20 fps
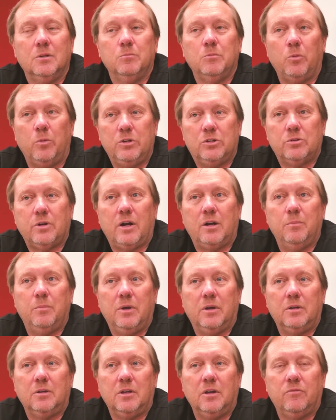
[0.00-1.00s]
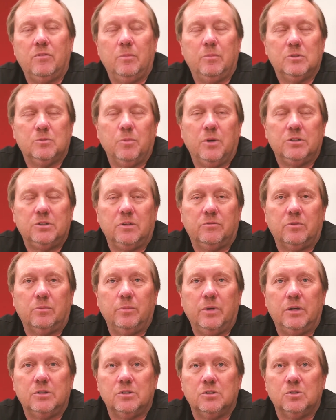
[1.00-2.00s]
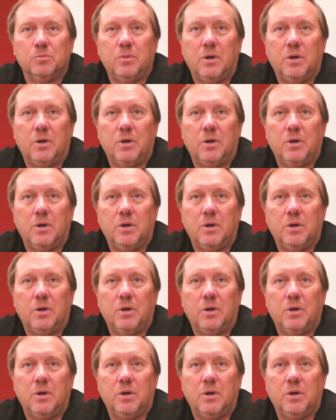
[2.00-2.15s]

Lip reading: but we try to give them as much information as